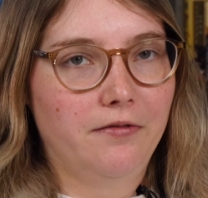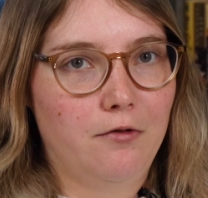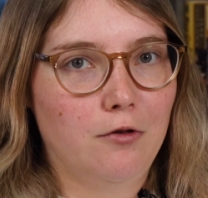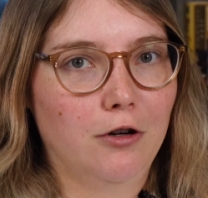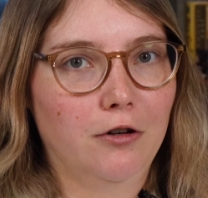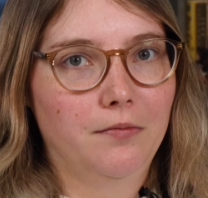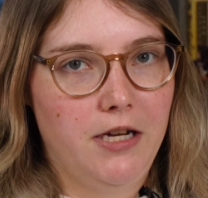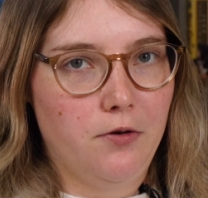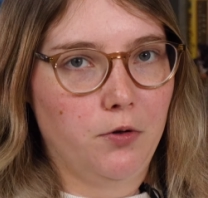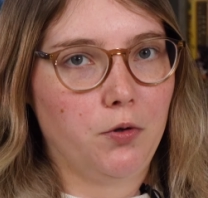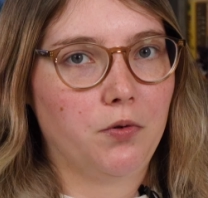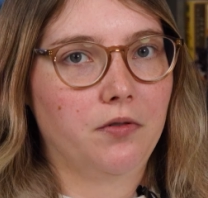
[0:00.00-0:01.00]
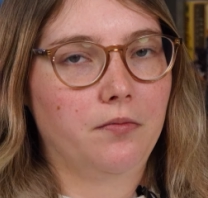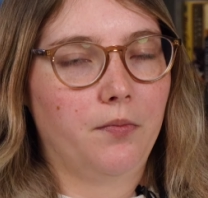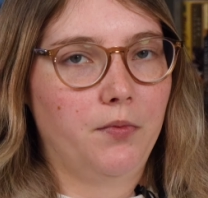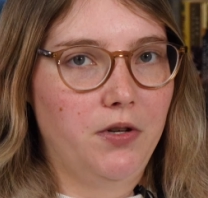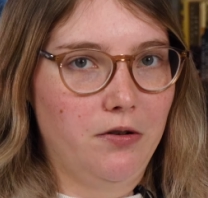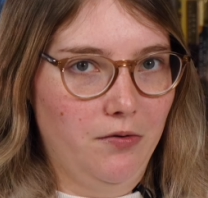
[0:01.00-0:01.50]
for killers,
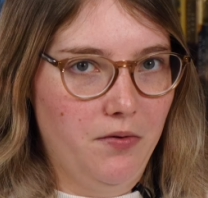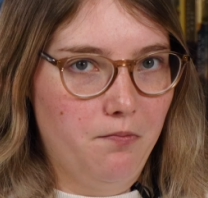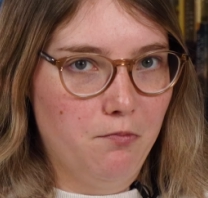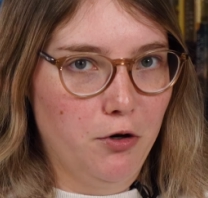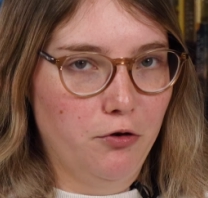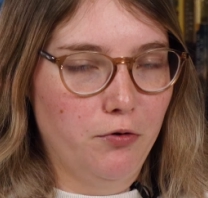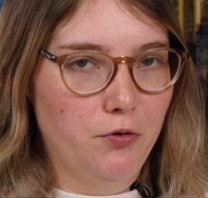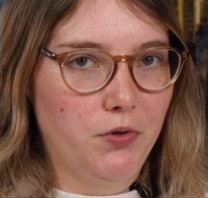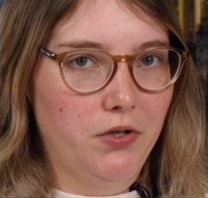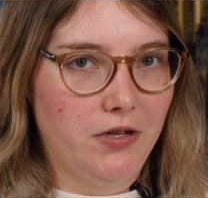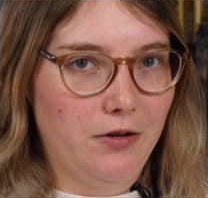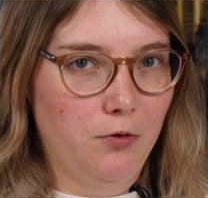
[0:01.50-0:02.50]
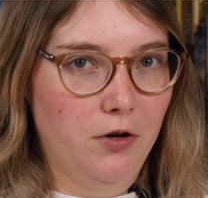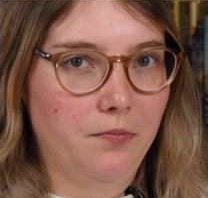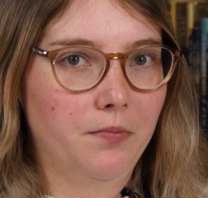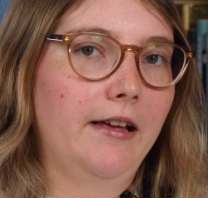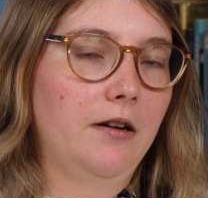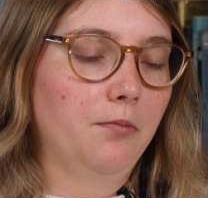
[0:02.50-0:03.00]
murderers, etc.,
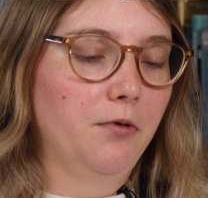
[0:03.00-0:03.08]
at a